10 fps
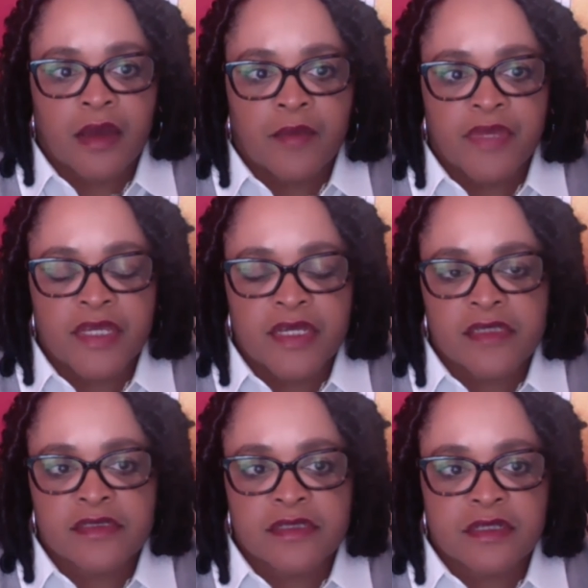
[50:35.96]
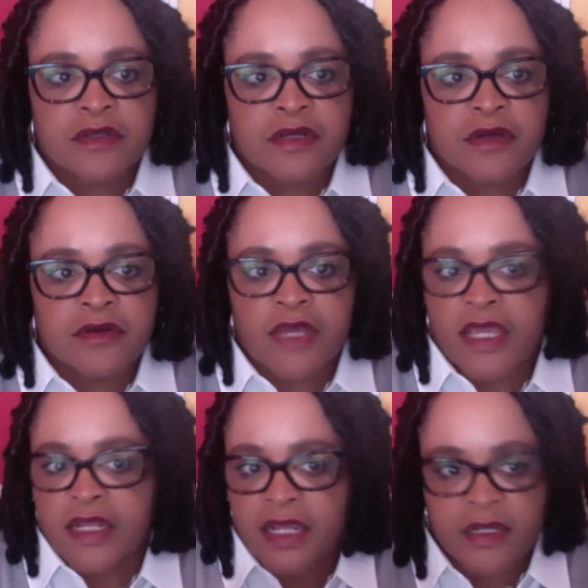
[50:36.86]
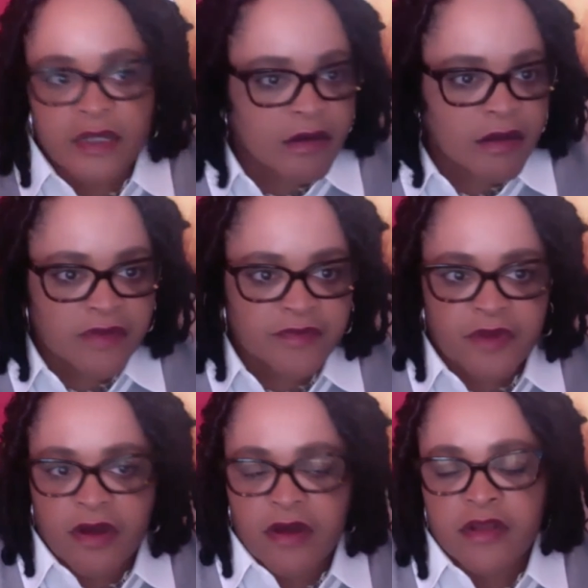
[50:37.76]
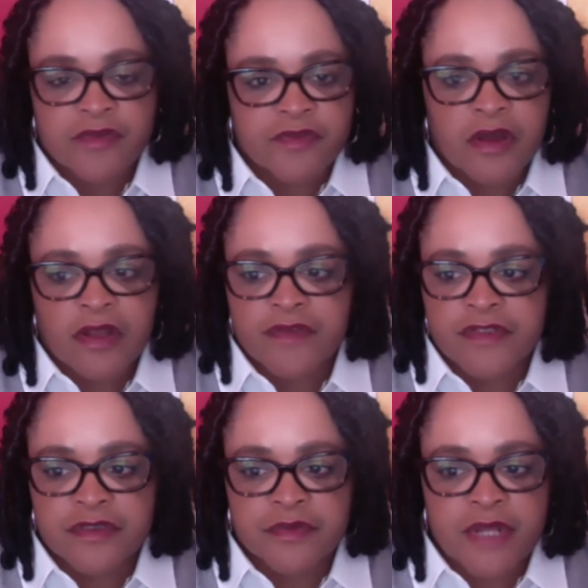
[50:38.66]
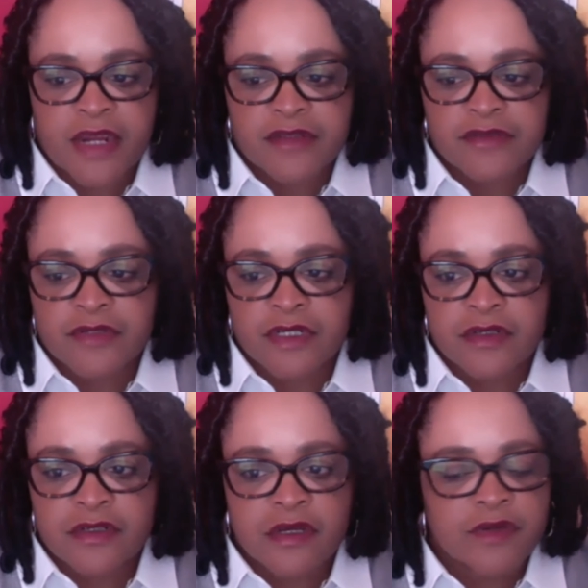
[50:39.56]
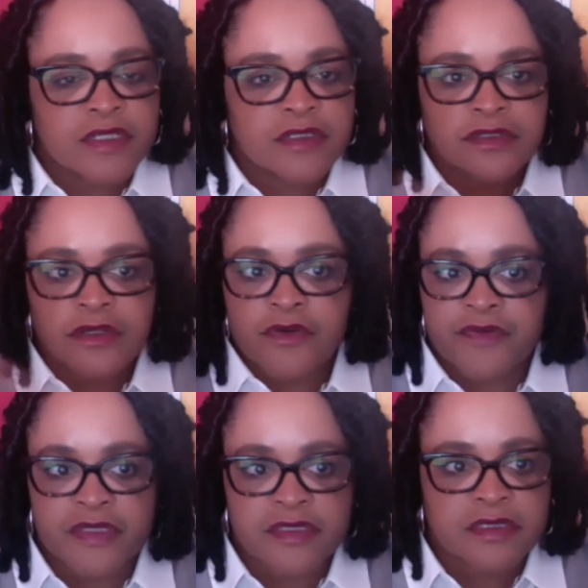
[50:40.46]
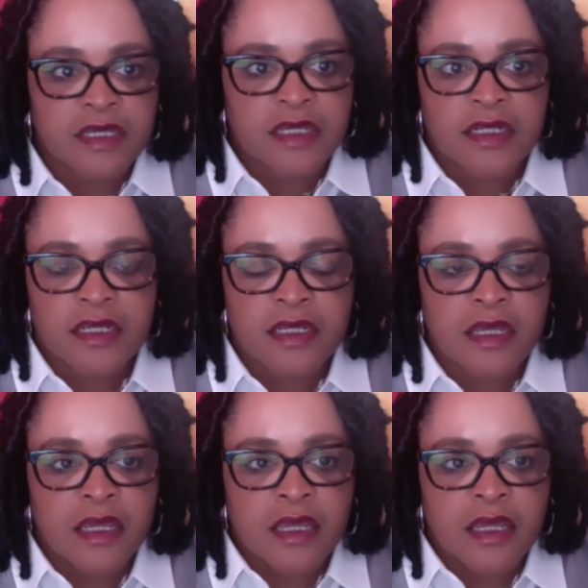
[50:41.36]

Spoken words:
Because and all of the suppliers on here know, and it's no offense to any